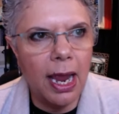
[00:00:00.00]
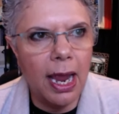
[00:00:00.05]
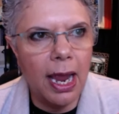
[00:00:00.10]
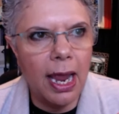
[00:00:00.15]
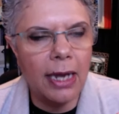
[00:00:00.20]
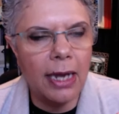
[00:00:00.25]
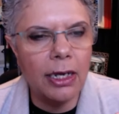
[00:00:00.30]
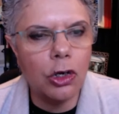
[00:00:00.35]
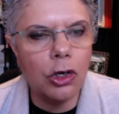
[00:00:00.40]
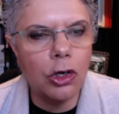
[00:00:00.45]

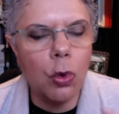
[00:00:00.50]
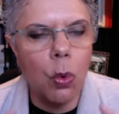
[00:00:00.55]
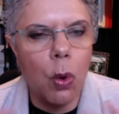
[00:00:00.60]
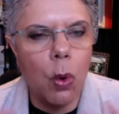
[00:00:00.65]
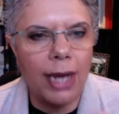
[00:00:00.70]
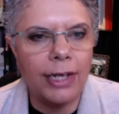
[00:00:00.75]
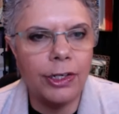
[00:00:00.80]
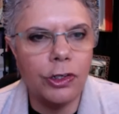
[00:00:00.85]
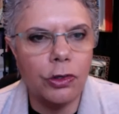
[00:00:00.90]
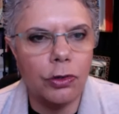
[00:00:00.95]

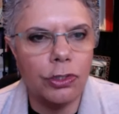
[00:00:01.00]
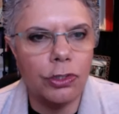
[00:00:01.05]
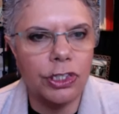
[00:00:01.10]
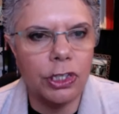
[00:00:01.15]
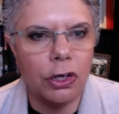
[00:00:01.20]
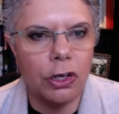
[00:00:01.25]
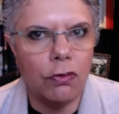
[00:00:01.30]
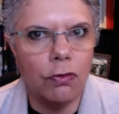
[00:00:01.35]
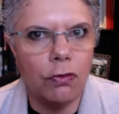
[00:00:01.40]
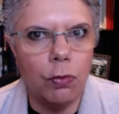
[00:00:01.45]
acquaint
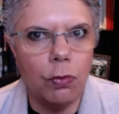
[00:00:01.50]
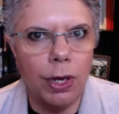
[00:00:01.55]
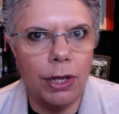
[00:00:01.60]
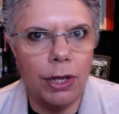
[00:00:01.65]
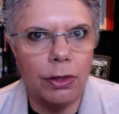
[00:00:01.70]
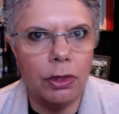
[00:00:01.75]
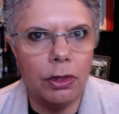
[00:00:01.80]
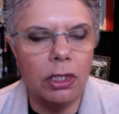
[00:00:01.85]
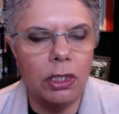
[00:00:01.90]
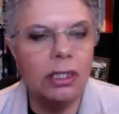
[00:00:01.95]
yourself
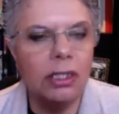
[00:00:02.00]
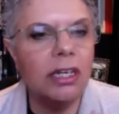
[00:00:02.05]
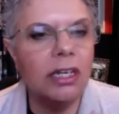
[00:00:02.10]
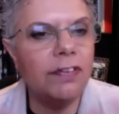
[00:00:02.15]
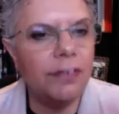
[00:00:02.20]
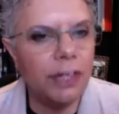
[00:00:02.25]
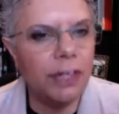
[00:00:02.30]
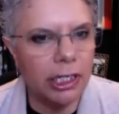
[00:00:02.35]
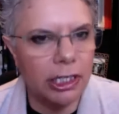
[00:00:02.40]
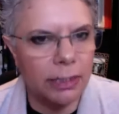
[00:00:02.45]
with the
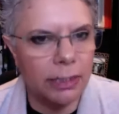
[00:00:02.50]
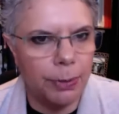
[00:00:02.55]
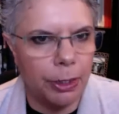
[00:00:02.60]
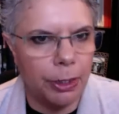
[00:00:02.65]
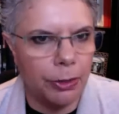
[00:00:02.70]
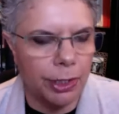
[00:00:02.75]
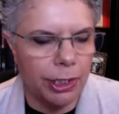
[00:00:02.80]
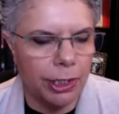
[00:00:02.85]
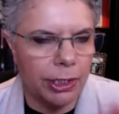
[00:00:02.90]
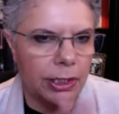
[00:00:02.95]
lived
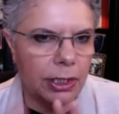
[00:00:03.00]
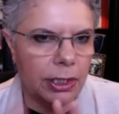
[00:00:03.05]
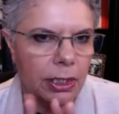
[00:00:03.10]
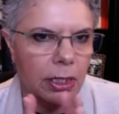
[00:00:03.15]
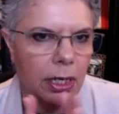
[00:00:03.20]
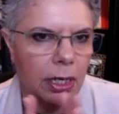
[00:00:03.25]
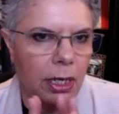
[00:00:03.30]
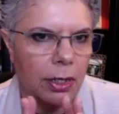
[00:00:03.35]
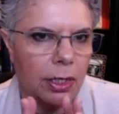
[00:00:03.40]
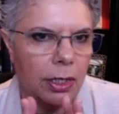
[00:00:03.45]
experience
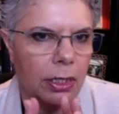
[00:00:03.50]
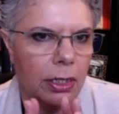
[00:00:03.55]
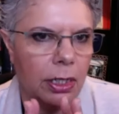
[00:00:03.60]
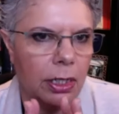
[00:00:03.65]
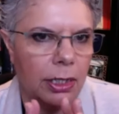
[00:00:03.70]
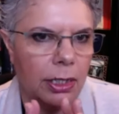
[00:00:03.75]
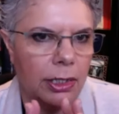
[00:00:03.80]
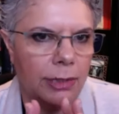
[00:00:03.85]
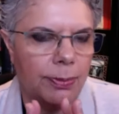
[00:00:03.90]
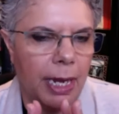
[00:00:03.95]
that are in
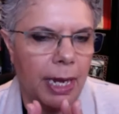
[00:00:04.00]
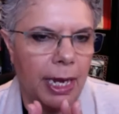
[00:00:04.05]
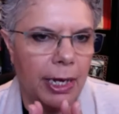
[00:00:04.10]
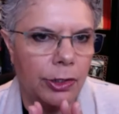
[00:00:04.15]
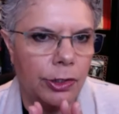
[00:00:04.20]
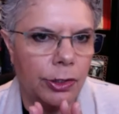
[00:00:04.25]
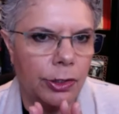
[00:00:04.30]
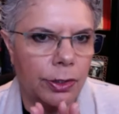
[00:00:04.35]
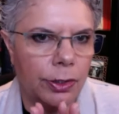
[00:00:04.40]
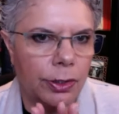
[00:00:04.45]
these
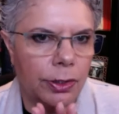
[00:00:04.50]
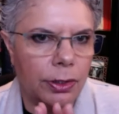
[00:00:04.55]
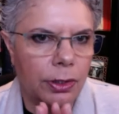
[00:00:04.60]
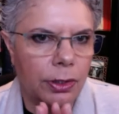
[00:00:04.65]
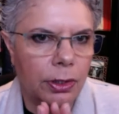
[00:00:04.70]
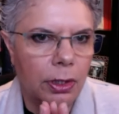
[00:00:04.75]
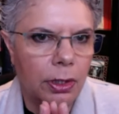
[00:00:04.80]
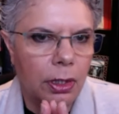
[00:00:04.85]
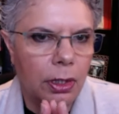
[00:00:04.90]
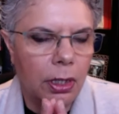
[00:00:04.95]
pages.
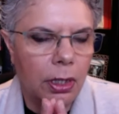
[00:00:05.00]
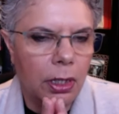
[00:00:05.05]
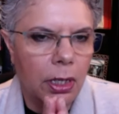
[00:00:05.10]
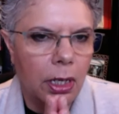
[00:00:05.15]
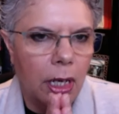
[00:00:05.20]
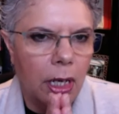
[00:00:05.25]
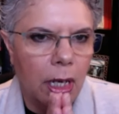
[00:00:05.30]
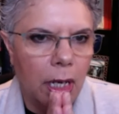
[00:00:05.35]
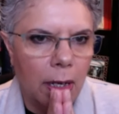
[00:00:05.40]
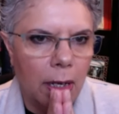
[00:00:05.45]

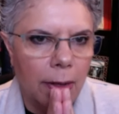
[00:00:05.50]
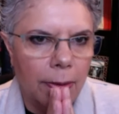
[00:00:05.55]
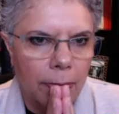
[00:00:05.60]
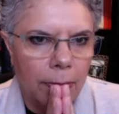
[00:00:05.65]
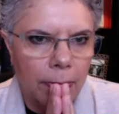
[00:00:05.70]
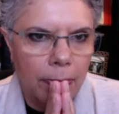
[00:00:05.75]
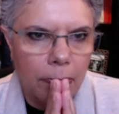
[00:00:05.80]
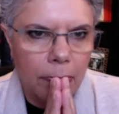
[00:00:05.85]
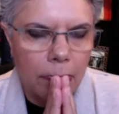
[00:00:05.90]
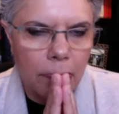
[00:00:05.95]

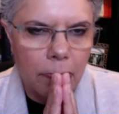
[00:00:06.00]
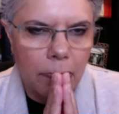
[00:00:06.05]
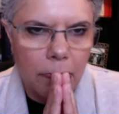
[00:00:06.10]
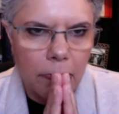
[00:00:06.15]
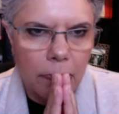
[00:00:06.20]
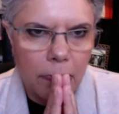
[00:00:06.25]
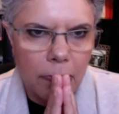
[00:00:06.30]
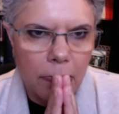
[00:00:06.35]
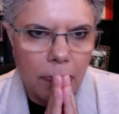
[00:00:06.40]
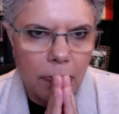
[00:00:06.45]

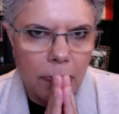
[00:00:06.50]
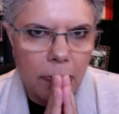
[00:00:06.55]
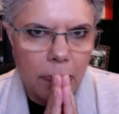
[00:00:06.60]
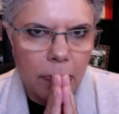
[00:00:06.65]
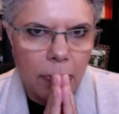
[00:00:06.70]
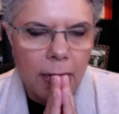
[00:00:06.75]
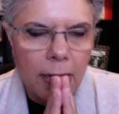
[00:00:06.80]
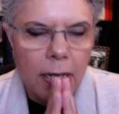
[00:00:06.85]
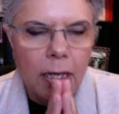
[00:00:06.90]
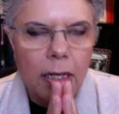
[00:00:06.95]

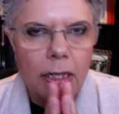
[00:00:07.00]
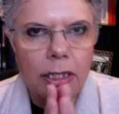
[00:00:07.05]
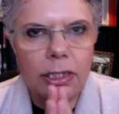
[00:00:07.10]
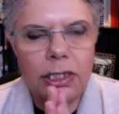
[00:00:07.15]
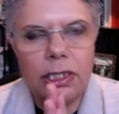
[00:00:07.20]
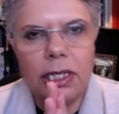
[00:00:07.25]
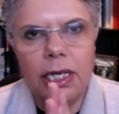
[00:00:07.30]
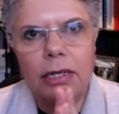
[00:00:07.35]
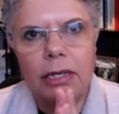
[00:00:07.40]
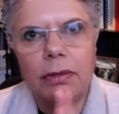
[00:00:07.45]
You
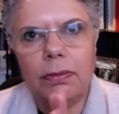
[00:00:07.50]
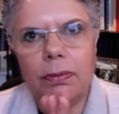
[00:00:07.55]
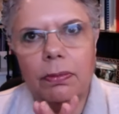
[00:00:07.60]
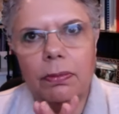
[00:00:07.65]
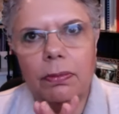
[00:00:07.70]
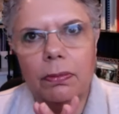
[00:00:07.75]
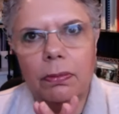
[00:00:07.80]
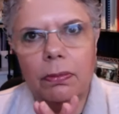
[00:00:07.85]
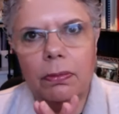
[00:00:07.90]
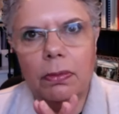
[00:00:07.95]
see,
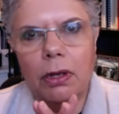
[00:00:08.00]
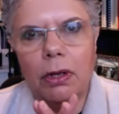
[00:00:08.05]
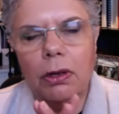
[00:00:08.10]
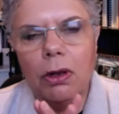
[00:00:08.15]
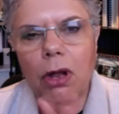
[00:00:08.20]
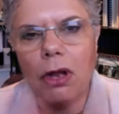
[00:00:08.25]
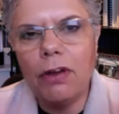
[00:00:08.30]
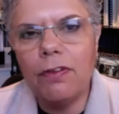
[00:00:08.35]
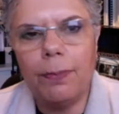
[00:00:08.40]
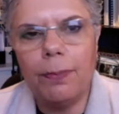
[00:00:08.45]
a
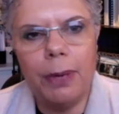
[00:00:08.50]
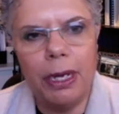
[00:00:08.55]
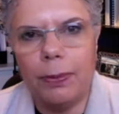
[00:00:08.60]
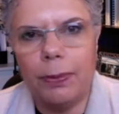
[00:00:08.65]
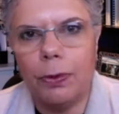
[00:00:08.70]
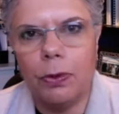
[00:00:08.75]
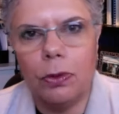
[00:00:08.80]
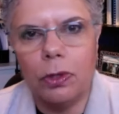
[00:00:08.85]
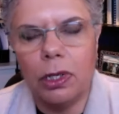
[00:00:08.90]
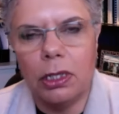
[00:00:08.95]
lot of
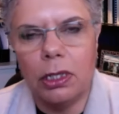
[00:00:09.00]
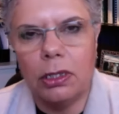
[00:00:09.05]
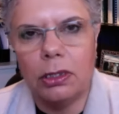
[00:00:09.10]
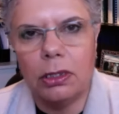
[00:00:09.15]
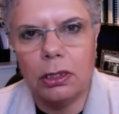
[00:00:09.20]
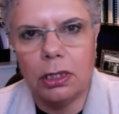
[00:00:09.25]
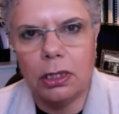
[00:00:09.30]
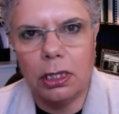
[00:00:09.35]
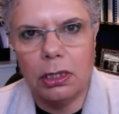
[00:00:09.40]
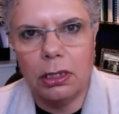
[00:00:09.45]
people
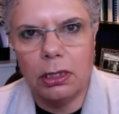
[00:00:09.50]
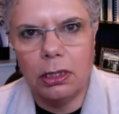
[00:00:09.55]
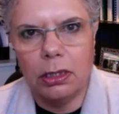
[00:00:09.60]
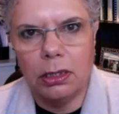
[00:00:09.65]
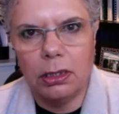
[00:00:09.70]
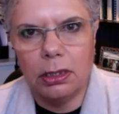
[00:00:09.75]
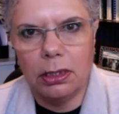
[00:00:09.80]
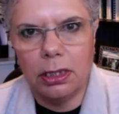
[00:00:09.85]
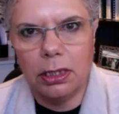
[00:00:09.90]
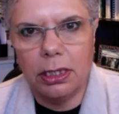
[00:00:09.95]
can
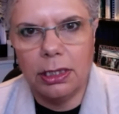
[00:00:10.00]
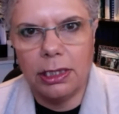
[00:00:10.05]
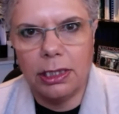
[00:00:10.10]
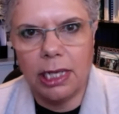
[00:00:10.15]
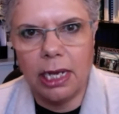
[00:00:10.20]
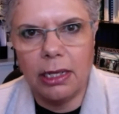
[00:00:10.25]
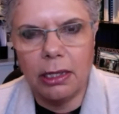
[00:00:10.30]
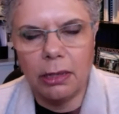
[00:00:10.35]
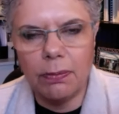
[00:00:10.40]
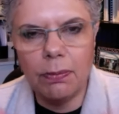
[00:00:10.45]

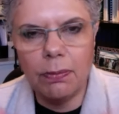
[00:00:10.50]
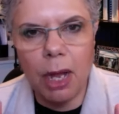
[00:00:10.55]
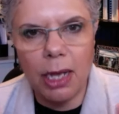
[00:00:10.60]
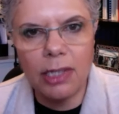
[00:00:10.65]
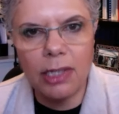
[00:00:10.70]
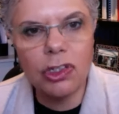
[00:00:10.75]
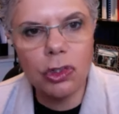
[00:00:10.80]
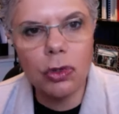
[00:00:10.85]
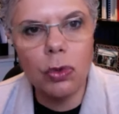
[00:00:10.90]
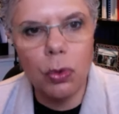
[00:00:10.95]
say that my
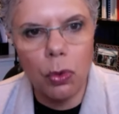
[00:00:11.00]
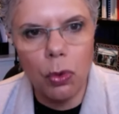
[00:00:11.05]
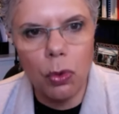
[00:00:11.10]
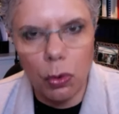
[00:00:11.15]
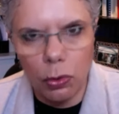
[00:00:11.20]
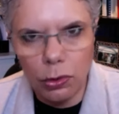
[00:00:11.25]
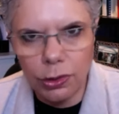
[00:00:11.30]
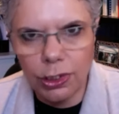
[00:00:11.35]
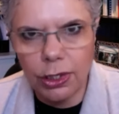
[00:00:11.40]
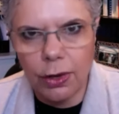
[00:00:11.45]
score
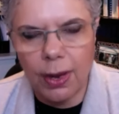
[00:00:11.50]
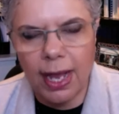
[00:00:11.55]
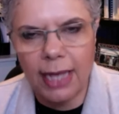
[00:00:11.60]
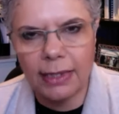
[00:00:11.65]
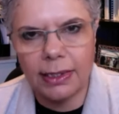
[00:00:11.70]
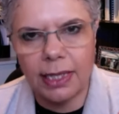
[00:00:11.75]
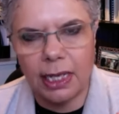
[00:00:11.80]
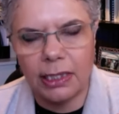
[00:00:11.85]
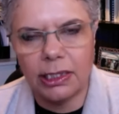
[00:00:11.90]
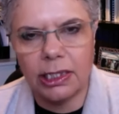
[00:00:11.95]
also
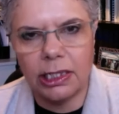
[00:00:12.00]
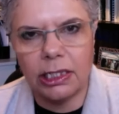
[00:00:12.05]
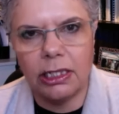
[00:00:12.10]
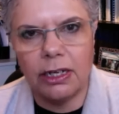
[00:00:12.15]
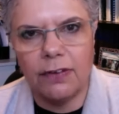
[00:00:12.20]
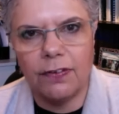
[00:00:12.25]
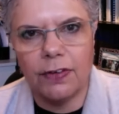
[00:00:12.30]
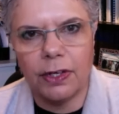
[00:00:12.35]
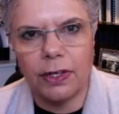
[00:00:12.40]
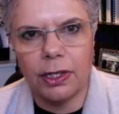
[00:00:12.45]
has that
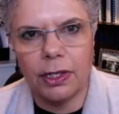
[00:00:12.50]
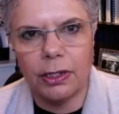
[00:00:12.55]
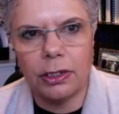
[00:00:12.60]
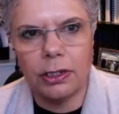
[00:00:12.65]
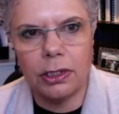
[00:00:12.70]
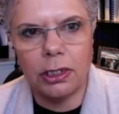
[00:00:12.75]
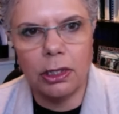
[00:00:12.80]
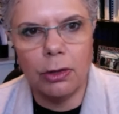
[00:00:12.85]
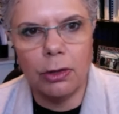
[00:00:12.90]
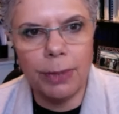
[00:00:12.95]

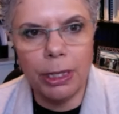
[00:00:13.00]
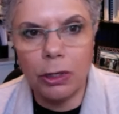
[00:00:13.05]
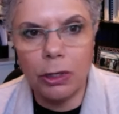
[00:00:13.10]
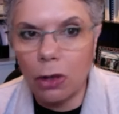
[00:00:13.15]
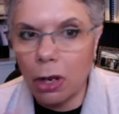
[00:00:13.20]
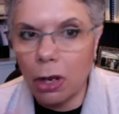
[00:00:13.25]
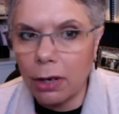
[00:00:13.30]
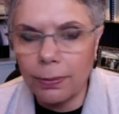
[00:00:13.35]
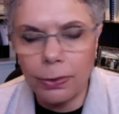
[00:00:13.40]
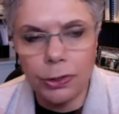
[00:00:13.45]
significance. There'll be a
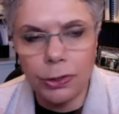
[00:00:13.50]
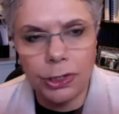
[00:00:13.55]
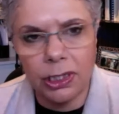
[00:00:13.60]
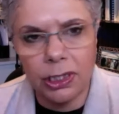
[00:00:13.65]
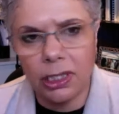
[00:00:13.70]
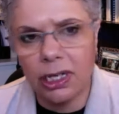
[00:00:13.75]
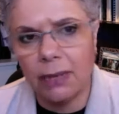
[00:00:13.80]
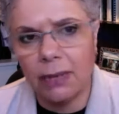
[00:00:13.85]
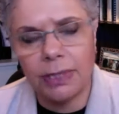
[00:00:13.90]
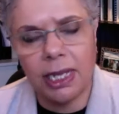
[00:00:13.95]
lot of music
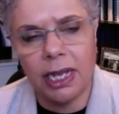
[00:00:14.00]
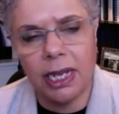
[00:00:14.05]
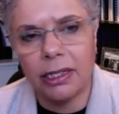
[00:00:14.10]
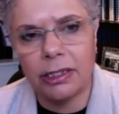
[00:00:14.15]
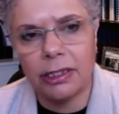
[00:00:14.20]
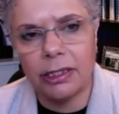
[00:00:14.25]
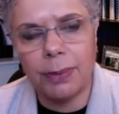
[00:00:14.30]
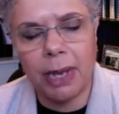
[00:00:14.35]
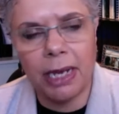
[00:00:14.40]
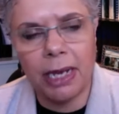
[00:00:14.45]
that comes out of
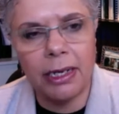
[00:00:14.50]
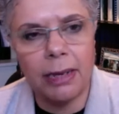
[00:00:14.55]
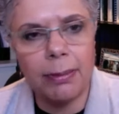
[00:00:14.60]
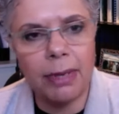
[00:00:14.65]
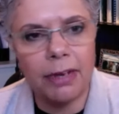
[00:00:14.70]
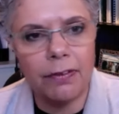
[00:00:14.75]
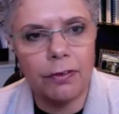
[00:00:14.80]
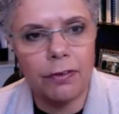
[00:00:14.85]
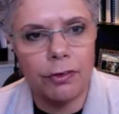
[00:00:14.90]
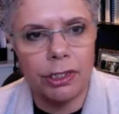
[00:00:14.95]
this
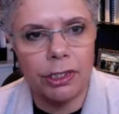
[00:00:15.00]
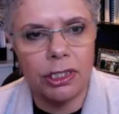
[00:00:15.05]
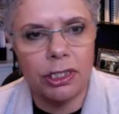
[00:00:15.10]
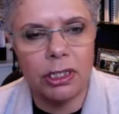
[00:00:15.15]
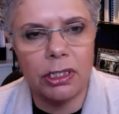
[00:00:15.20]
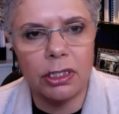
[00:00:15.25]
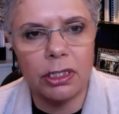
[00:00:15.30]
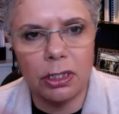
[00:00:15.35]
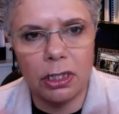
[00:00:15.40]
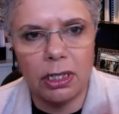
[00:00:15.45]
pandemic, for
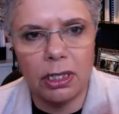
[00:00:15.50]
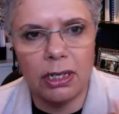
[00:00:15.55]
instance,